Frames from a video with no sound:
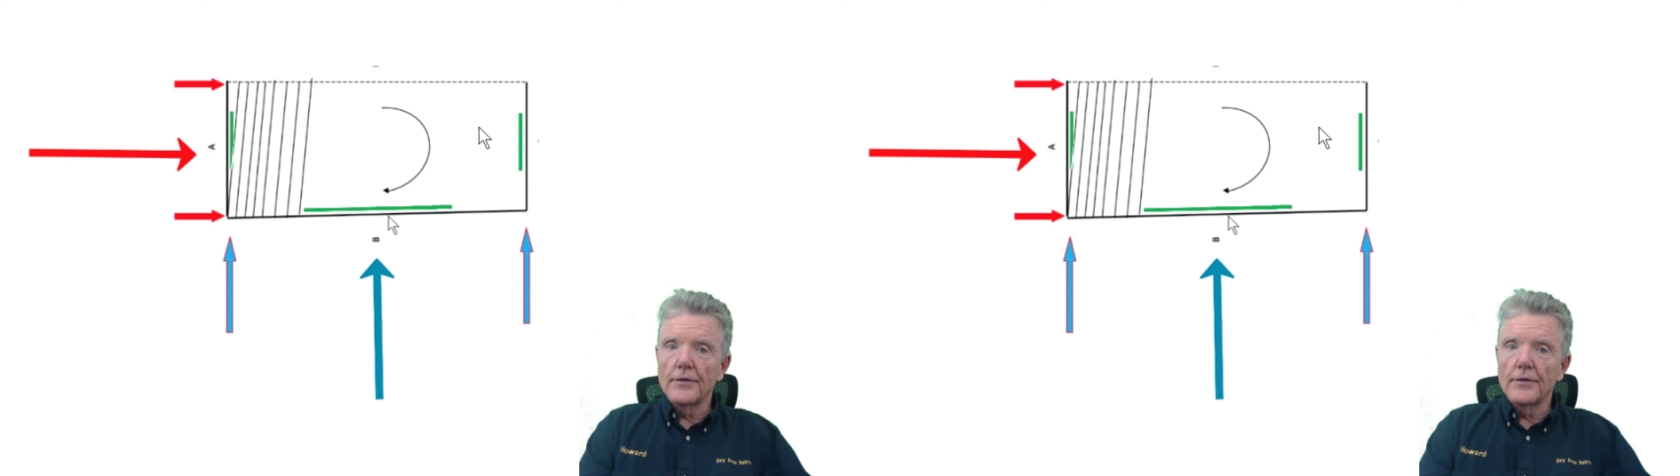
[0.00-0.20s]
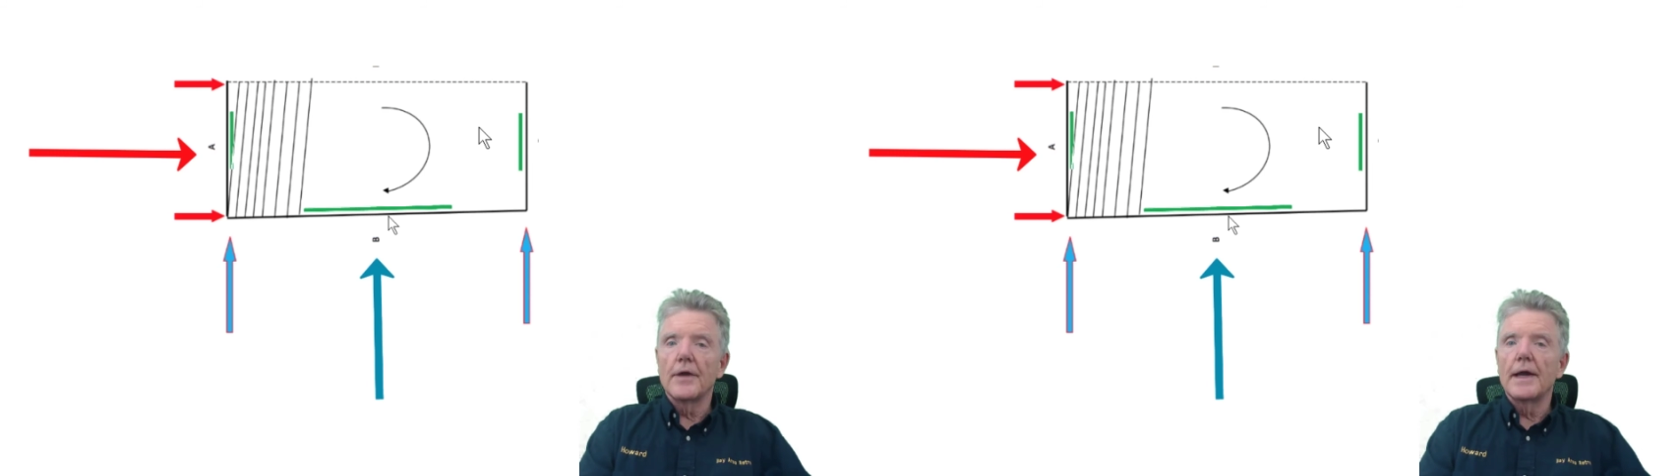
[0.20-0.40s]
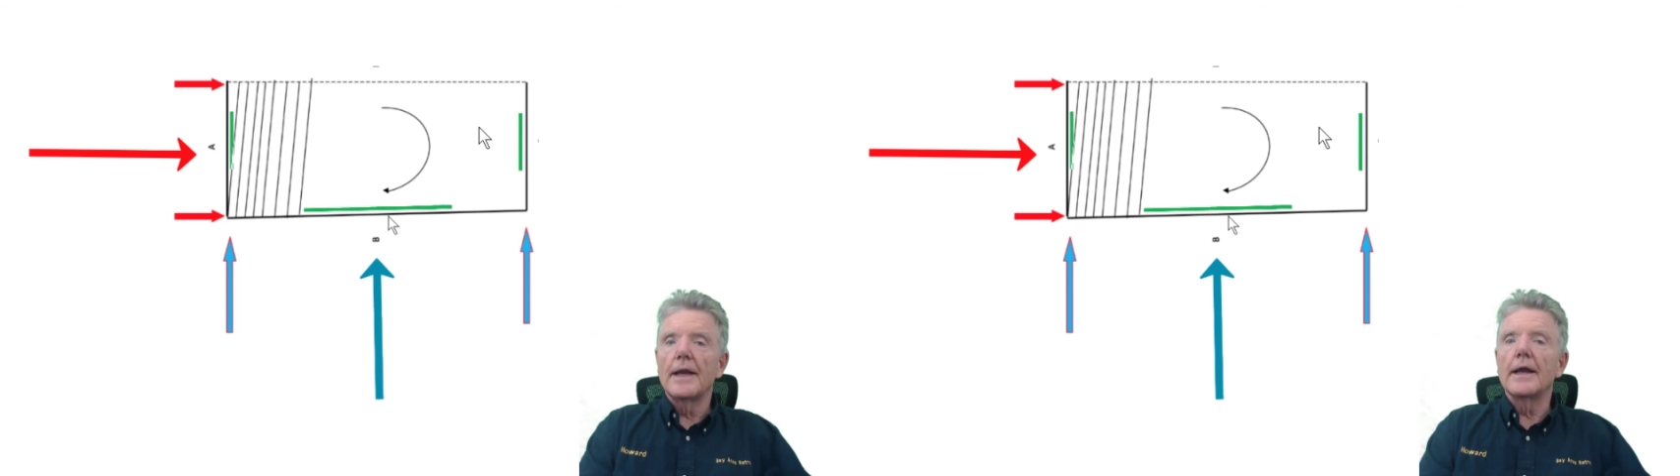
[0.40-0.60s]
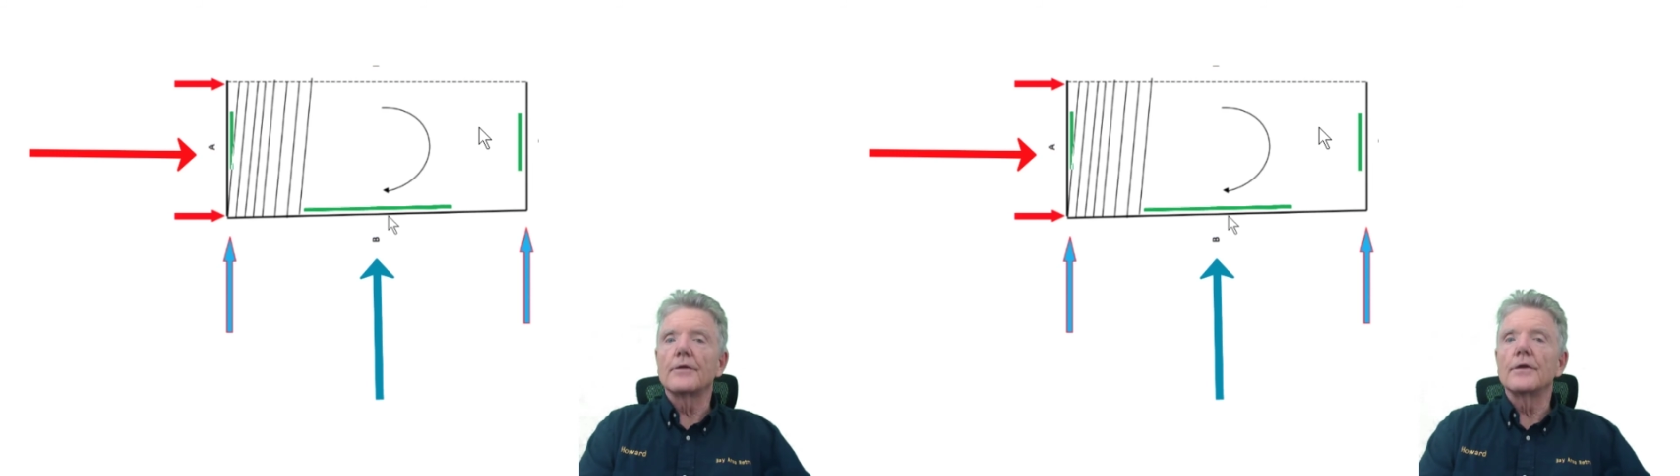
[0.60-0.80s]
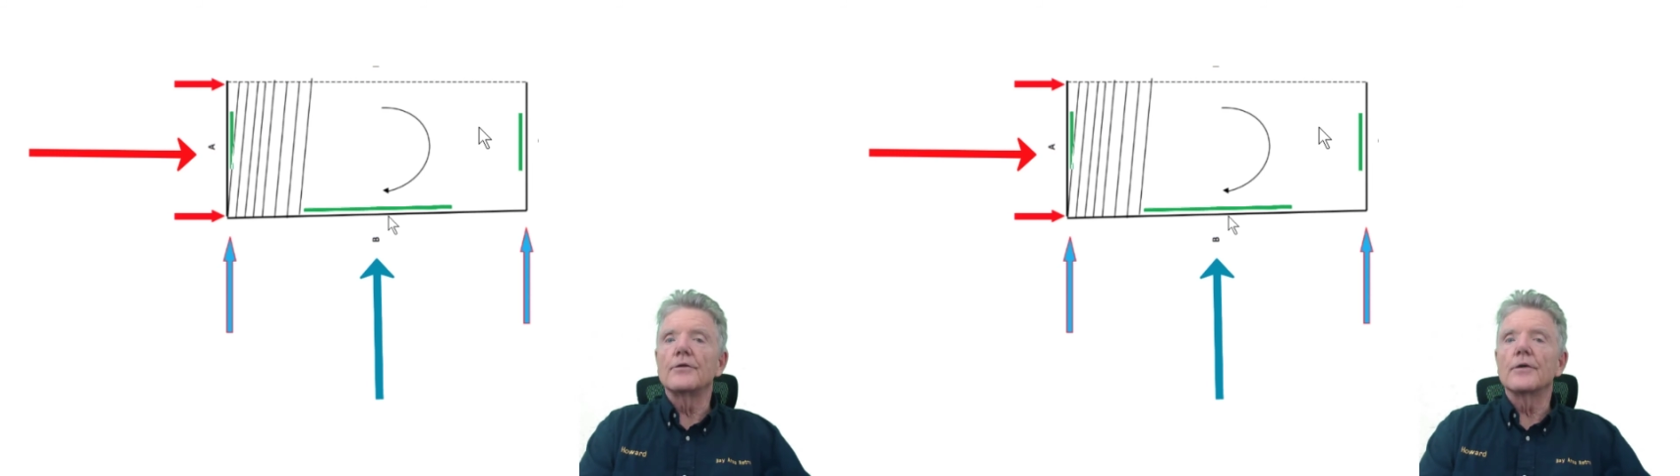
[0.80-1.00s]
side
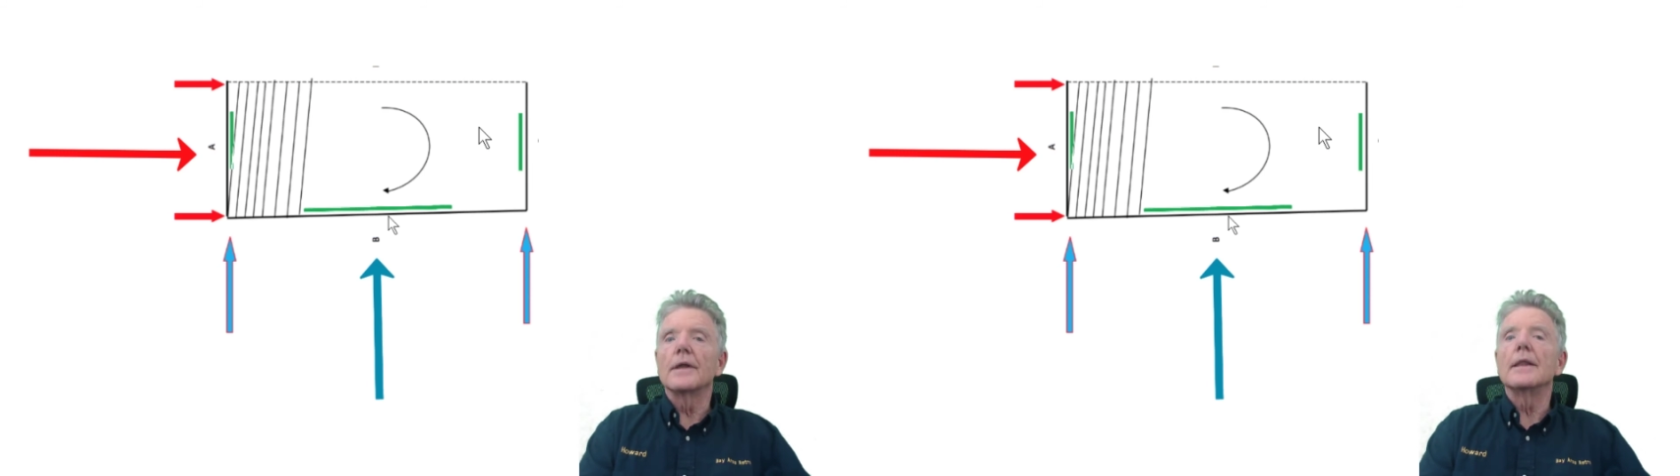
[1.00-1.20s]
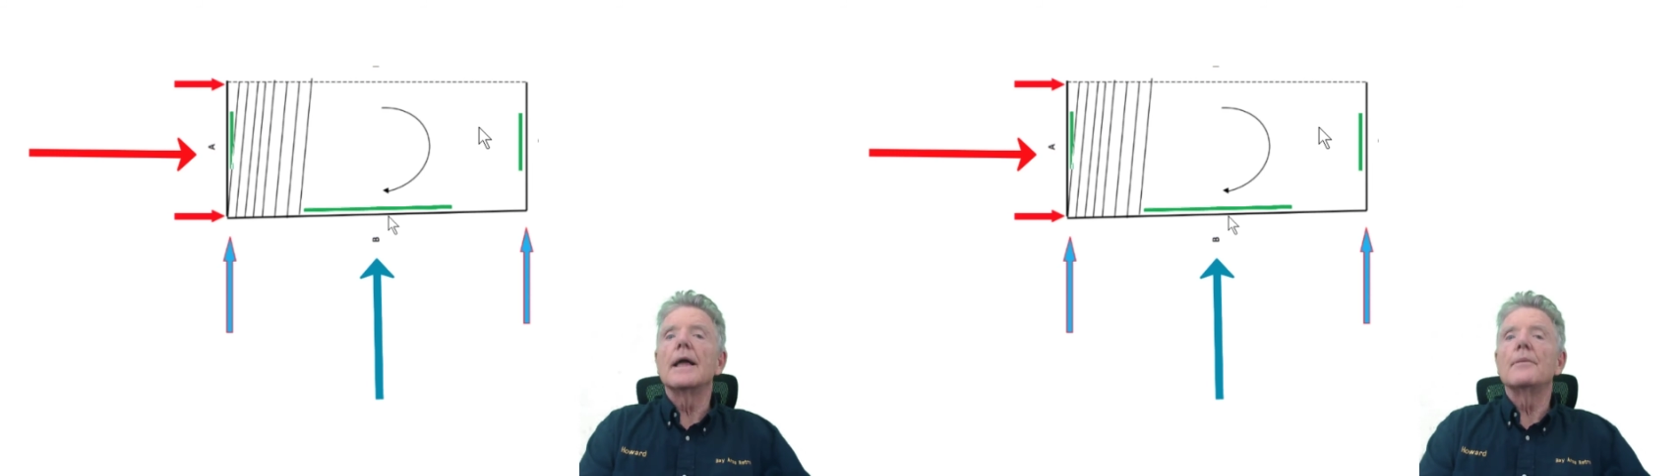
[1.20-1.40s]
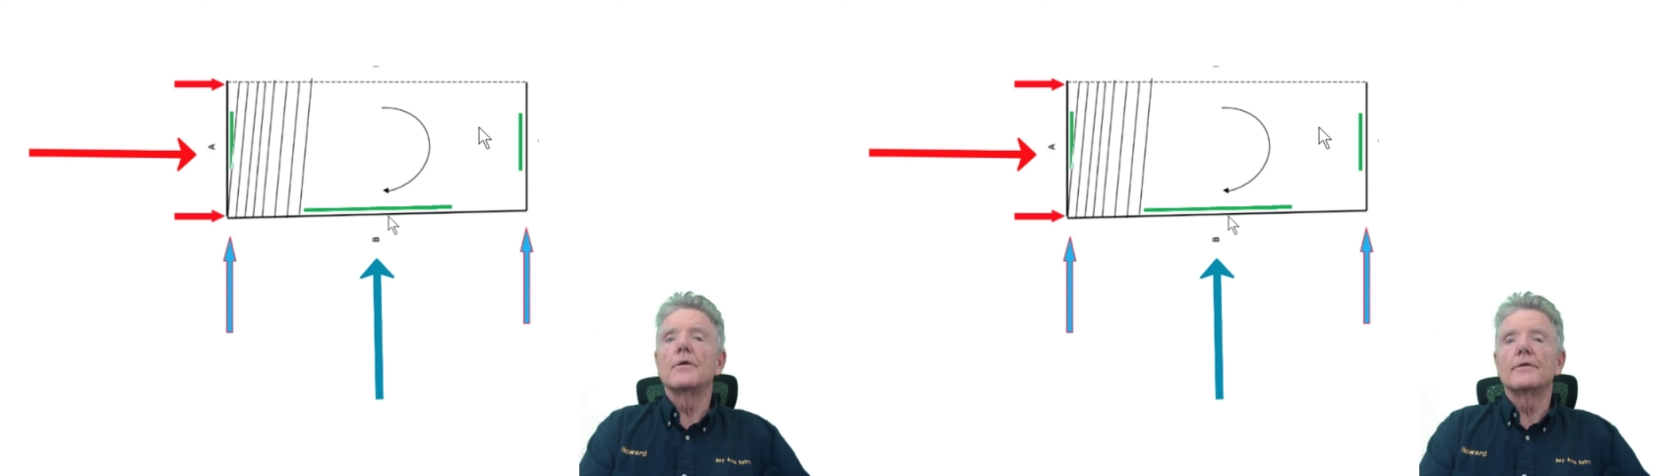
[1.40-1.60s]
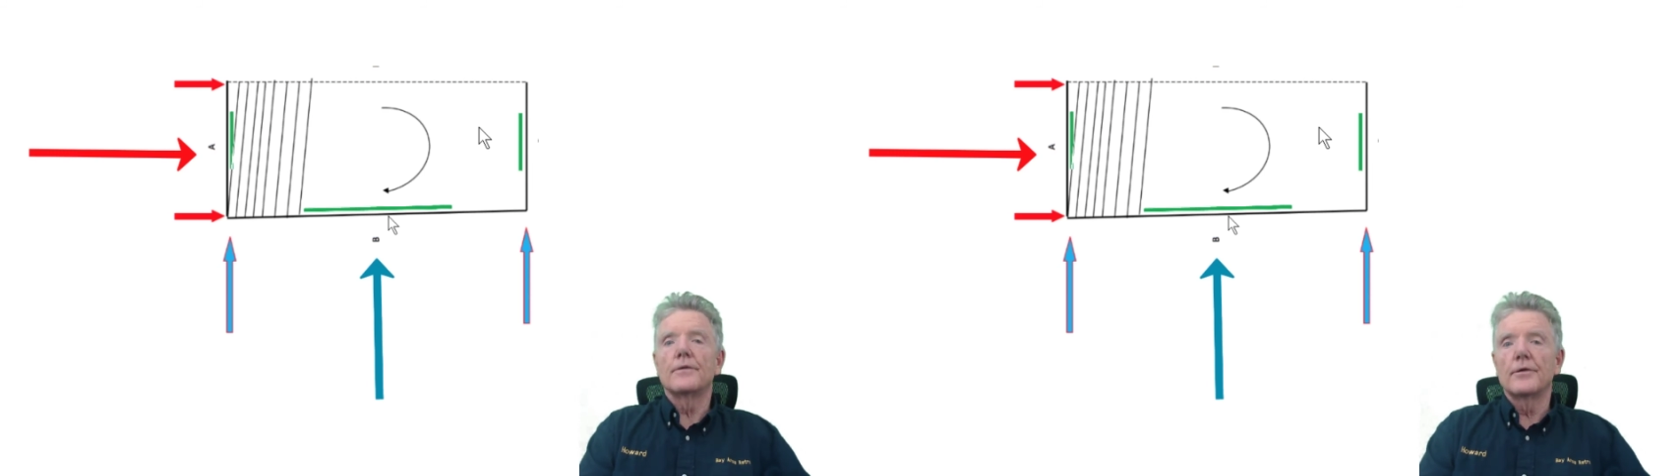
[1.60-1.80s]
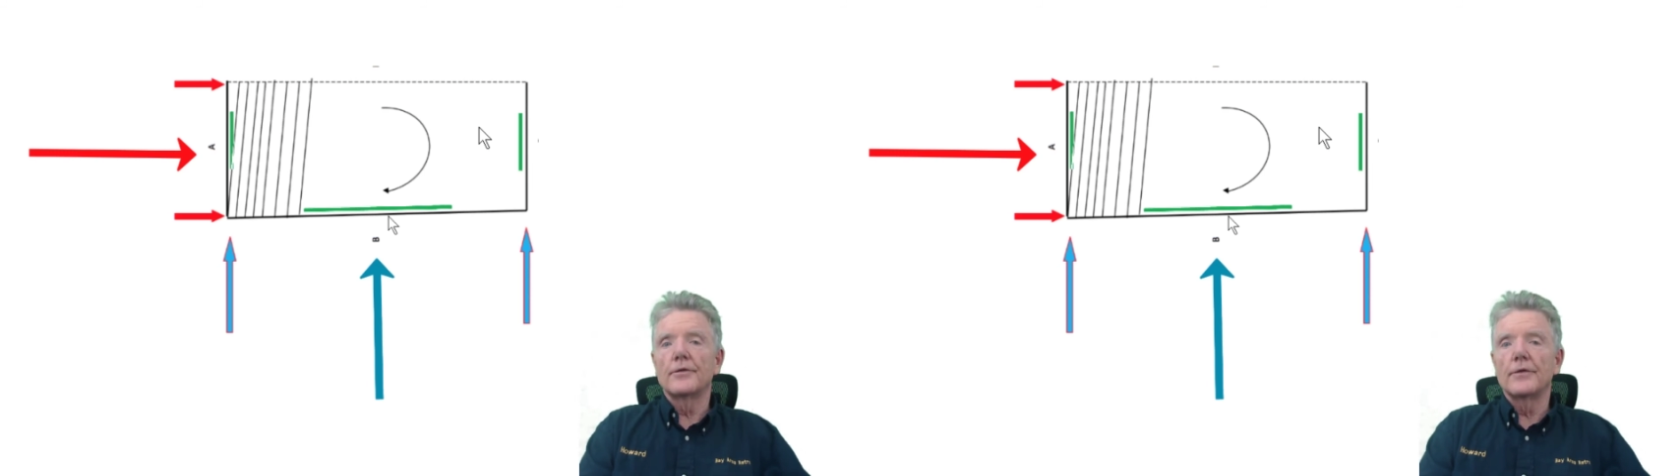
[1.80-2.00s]
actually took a lot more force